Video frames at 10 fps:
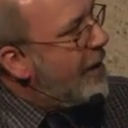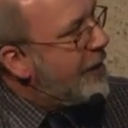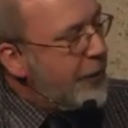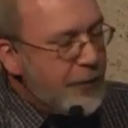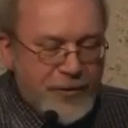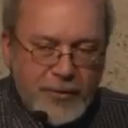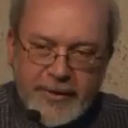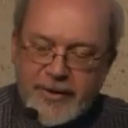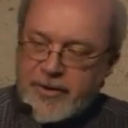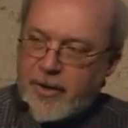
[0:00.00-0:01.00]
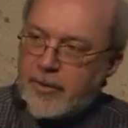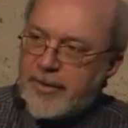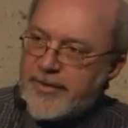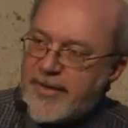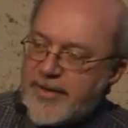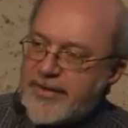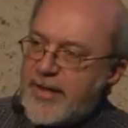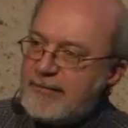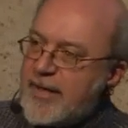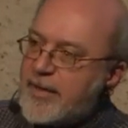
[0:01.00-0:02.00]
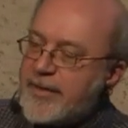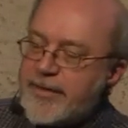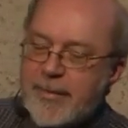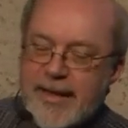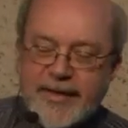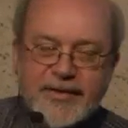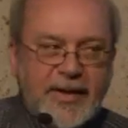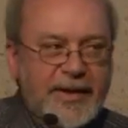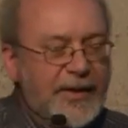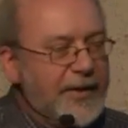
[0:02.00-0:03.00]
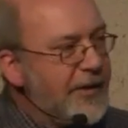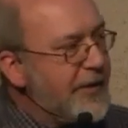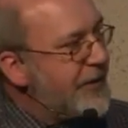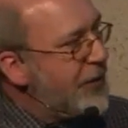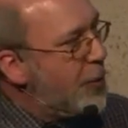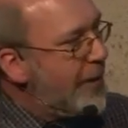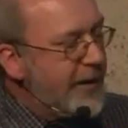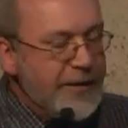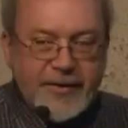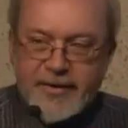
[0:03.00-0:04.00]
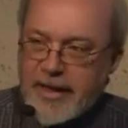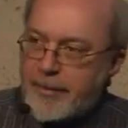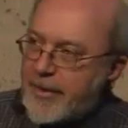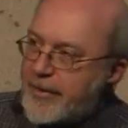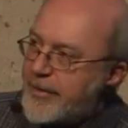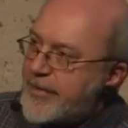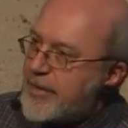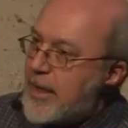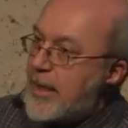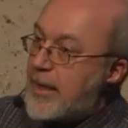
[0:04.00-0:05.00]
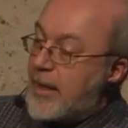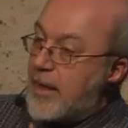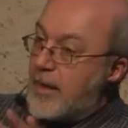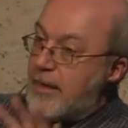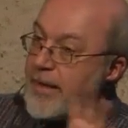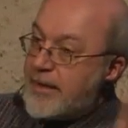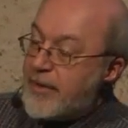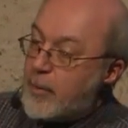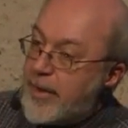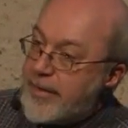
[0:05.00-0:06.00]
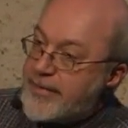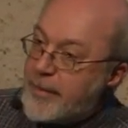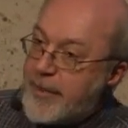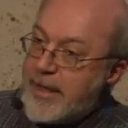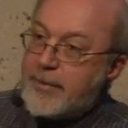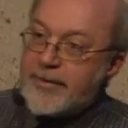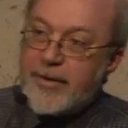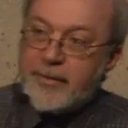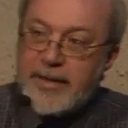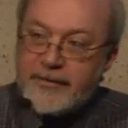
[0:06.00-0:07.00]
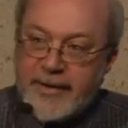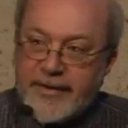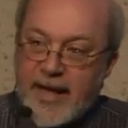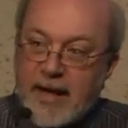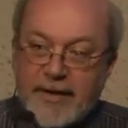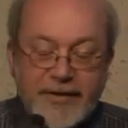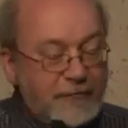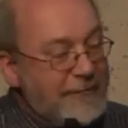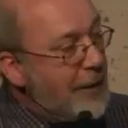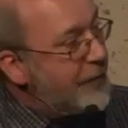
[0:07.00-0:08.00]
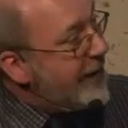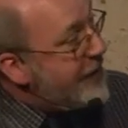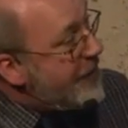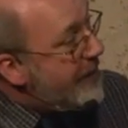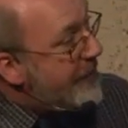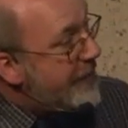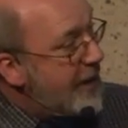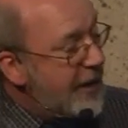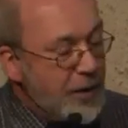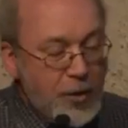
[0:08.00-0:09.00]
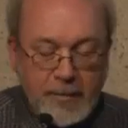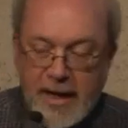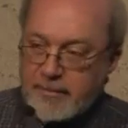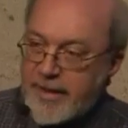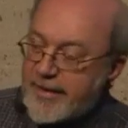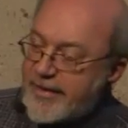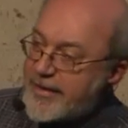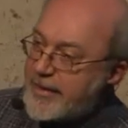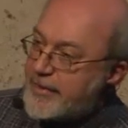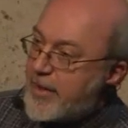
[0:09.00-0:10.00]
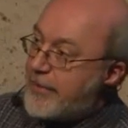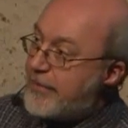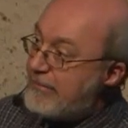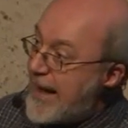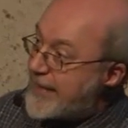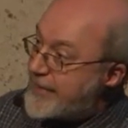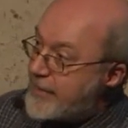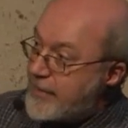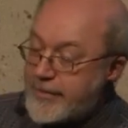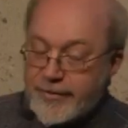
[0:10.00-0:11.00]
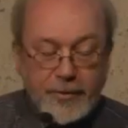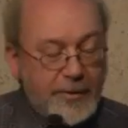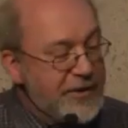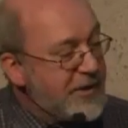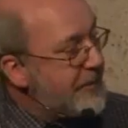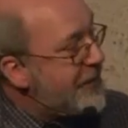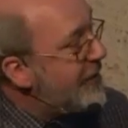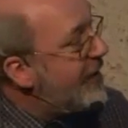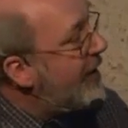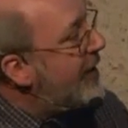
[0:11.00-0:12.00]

are usually shown as Syrians, Palestinians, Nubians, Libyans. In other words, the peoples who lived in the areas around Egypt and who might be considered a threat to Egyptian